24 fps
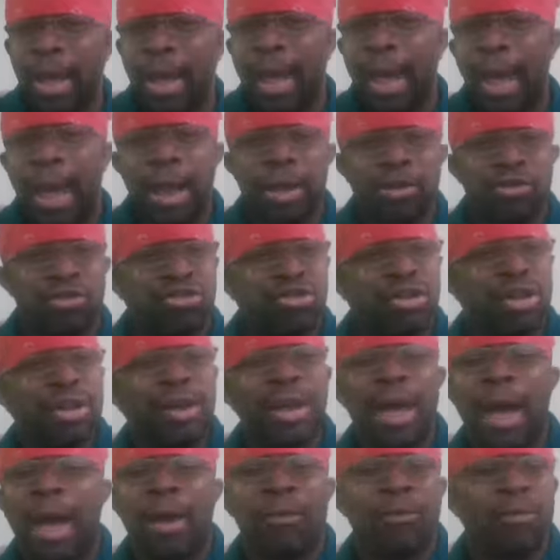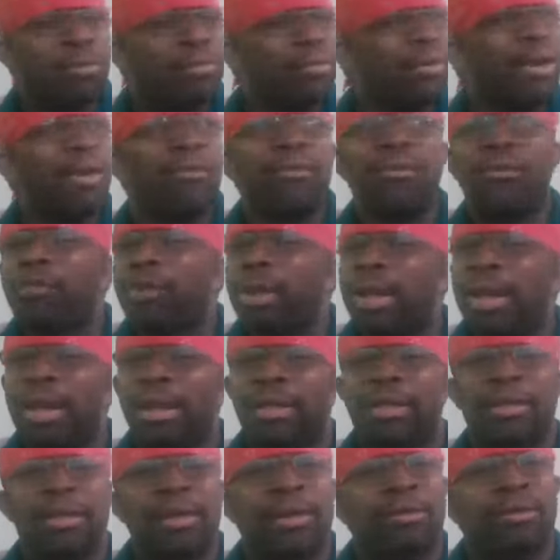And she, I will never
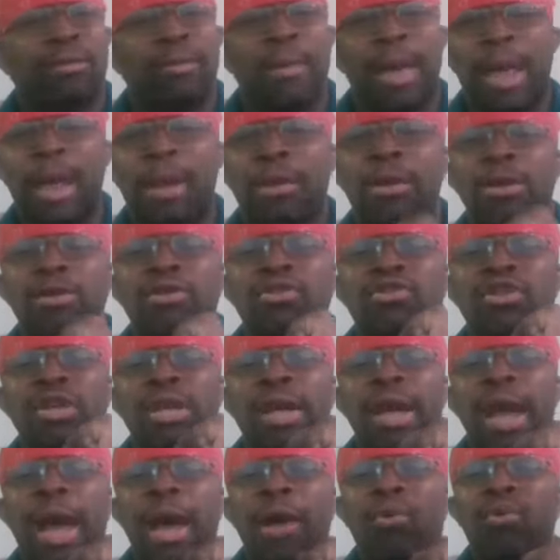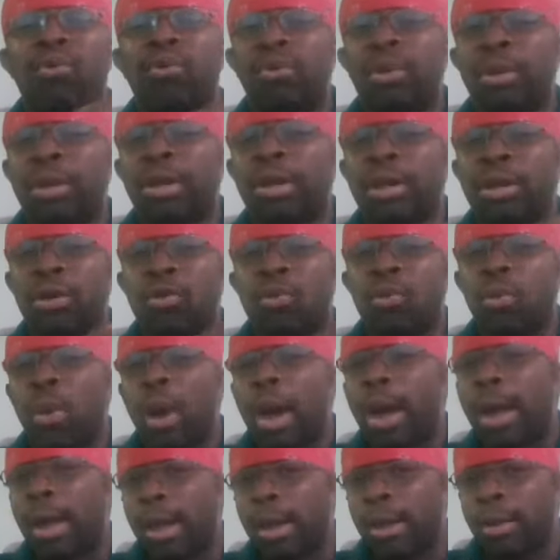forget this, man. She got really
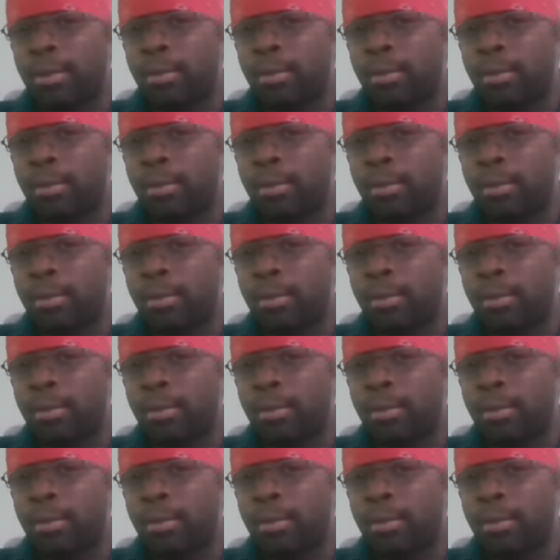quiet.